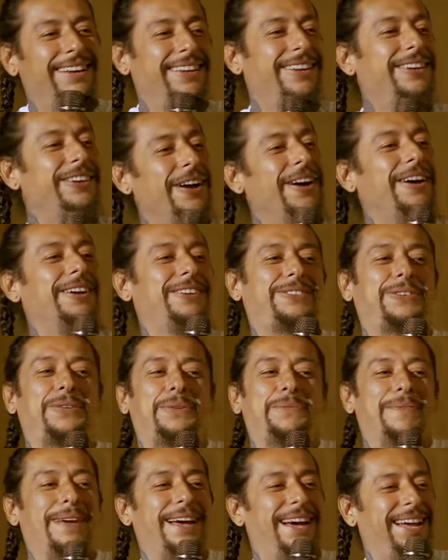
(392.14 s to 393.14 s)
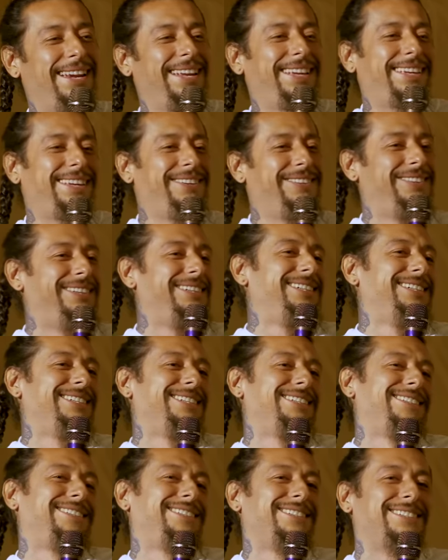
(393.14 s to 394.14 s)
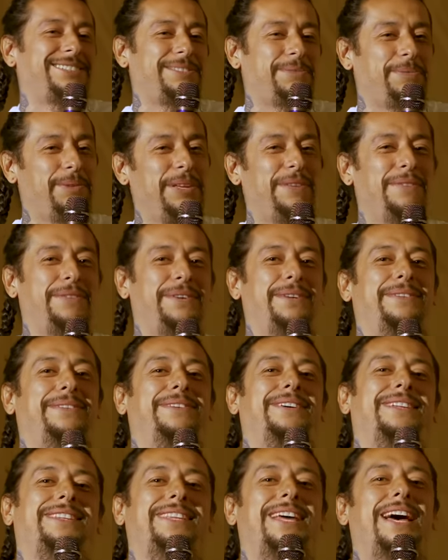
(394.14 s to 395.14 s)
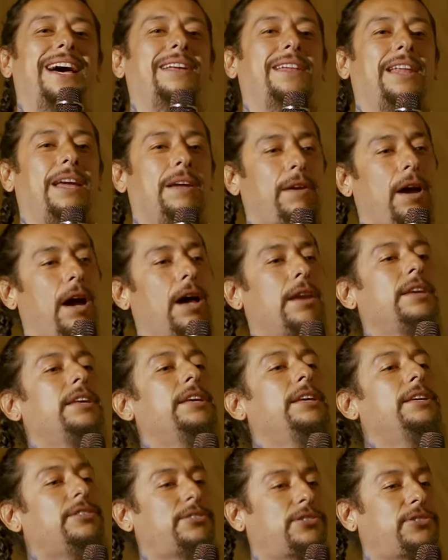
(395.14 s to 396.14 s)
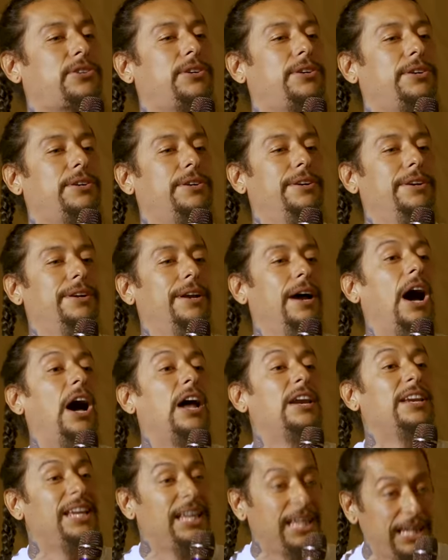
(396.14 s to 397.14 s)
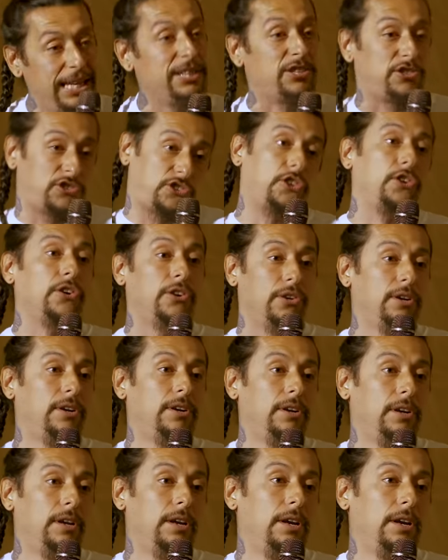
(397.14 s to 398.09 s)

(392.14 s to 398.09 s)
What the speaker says: You know how traumatic it was just living with that? Like, on Easter,